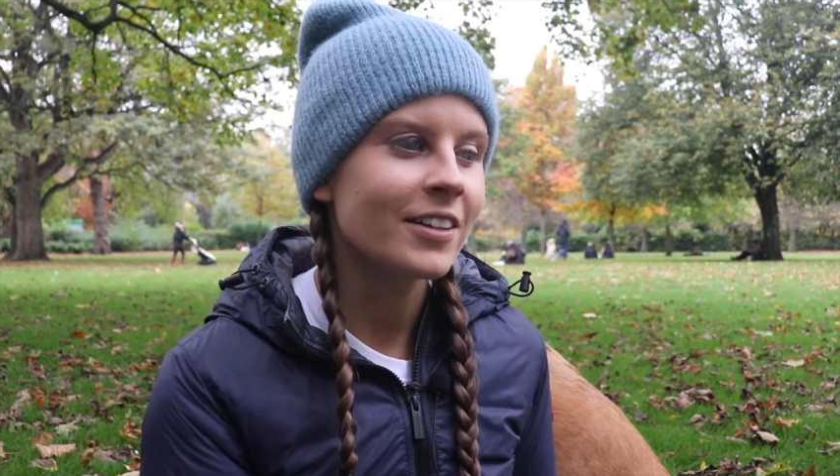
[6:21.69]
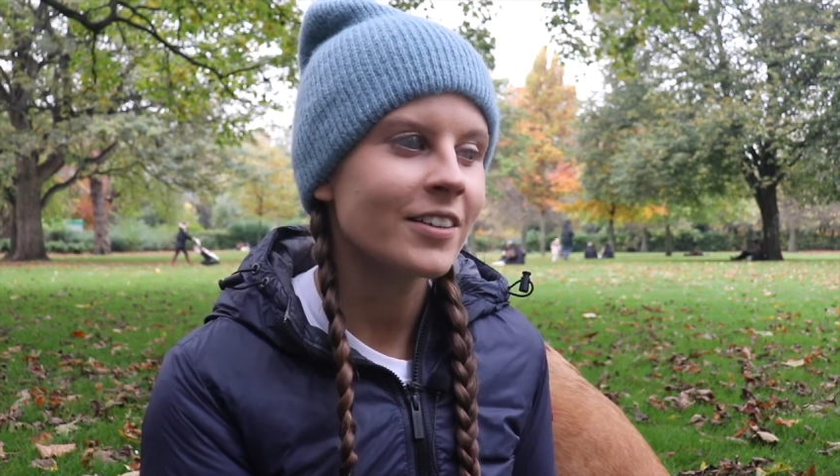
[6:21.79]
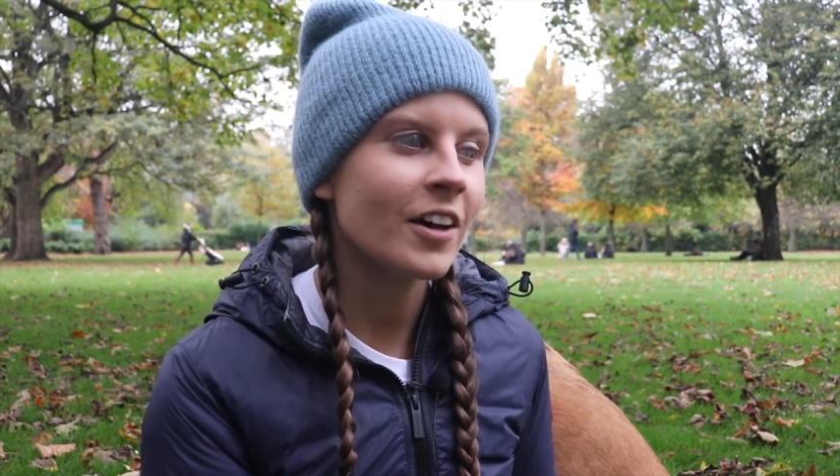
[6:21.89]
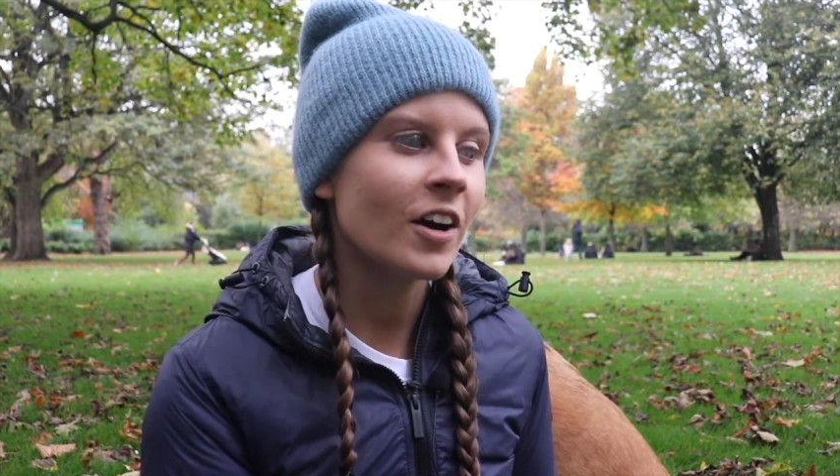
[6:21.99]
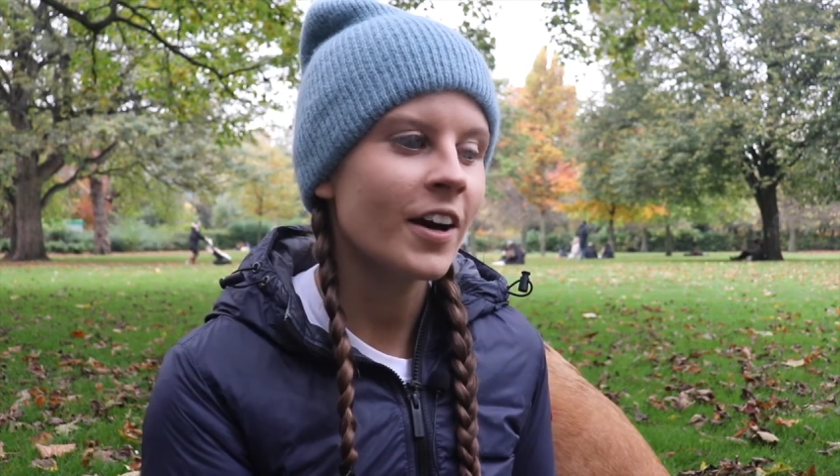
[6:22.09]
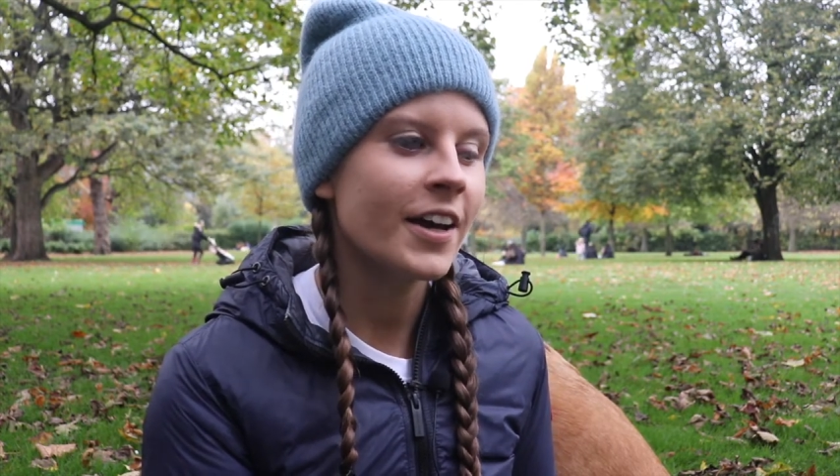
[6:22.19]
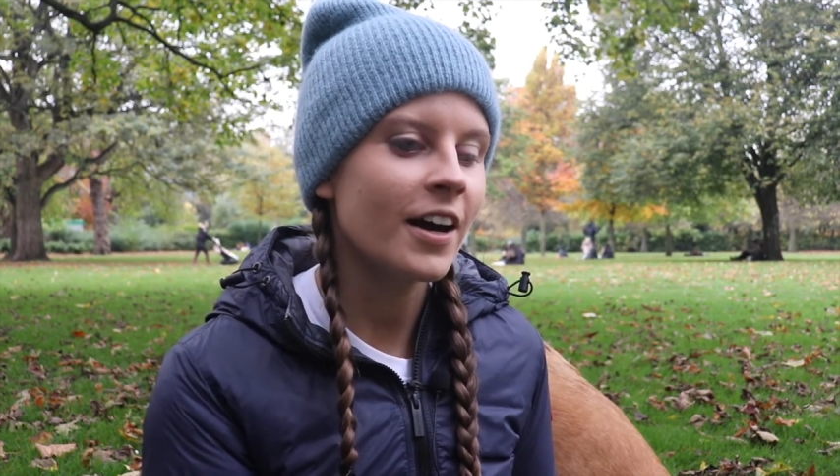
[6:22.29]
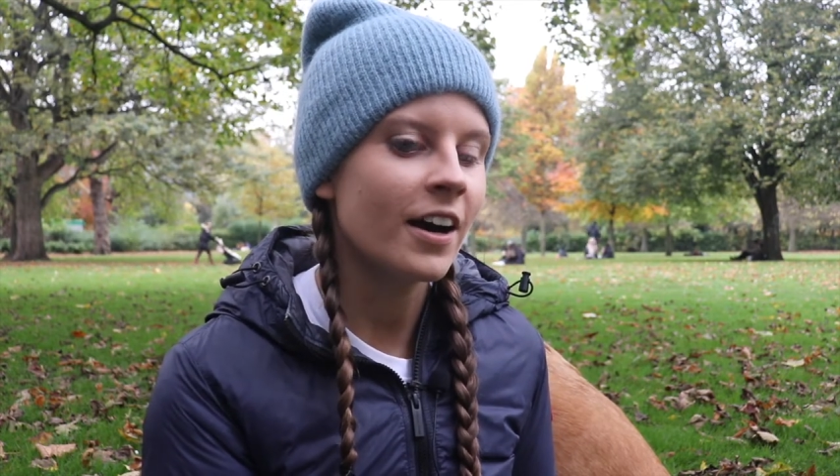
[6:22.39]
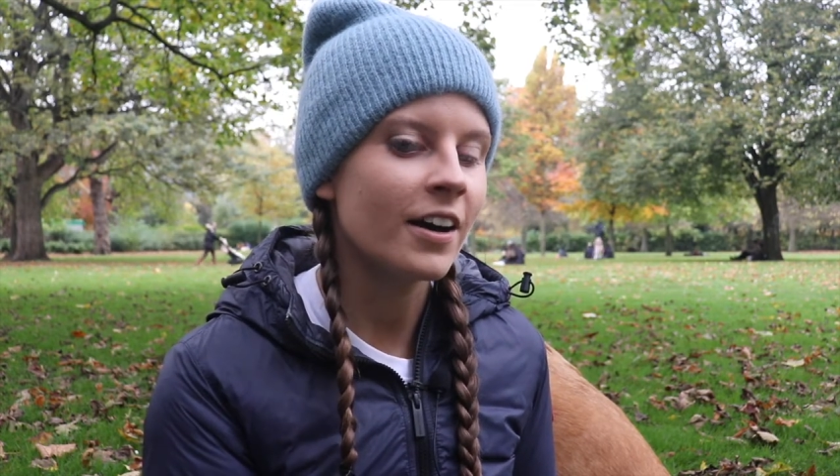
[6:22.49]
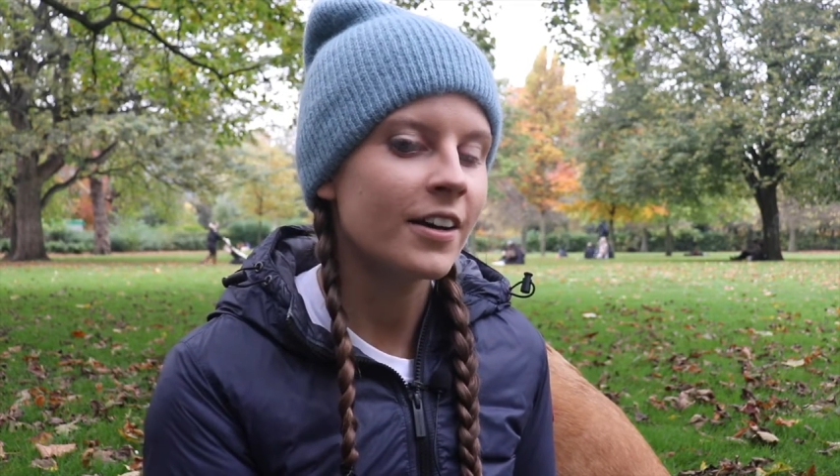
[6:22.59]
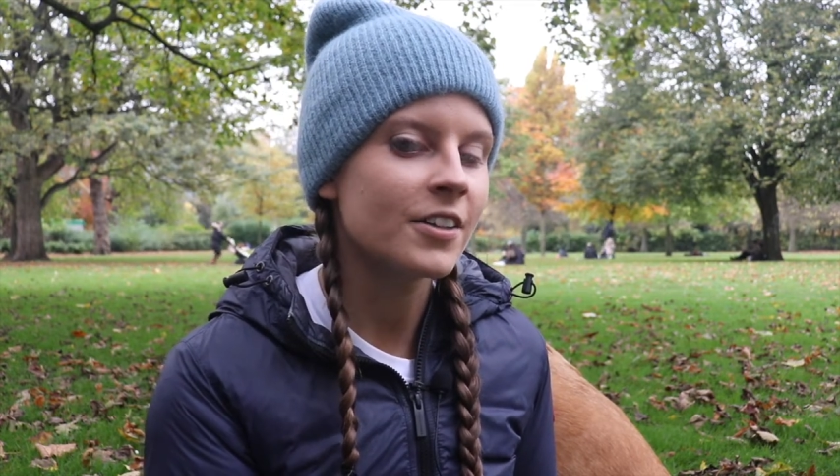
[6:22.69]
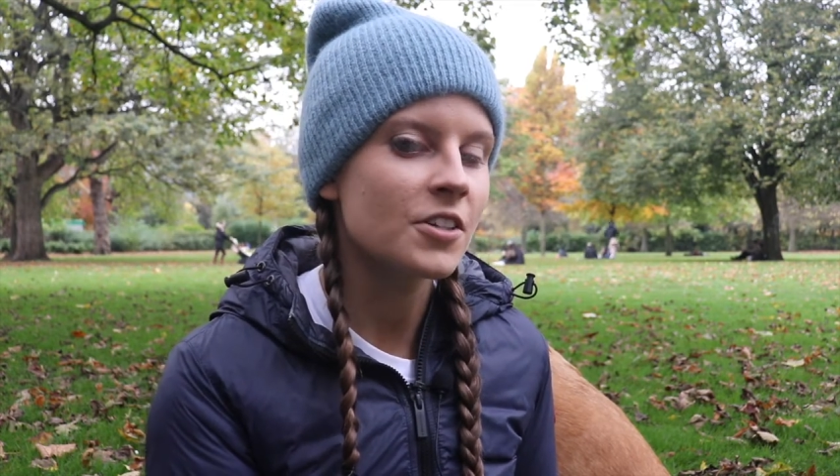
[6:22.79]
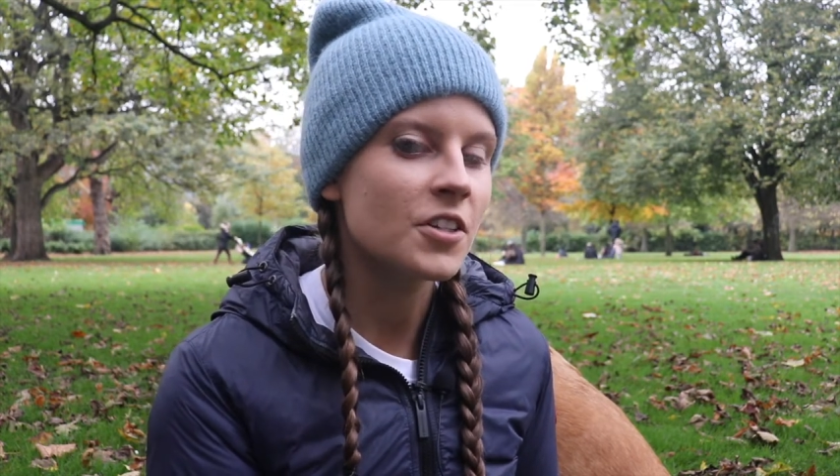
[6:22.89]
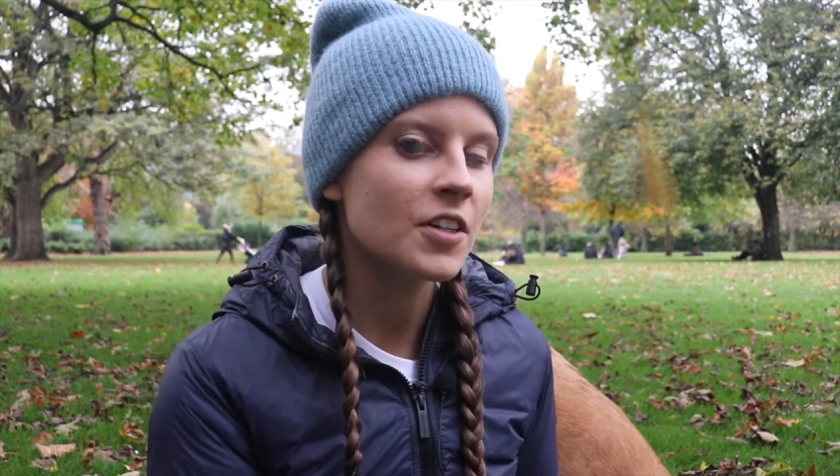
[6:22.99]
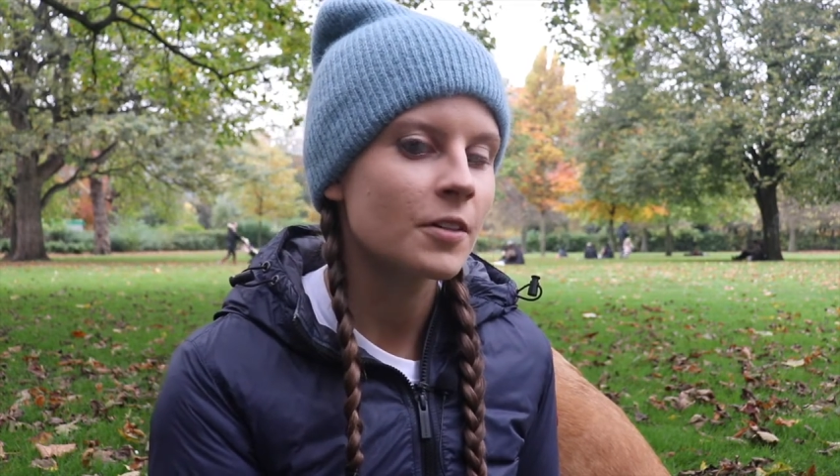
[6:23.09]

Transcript: that I add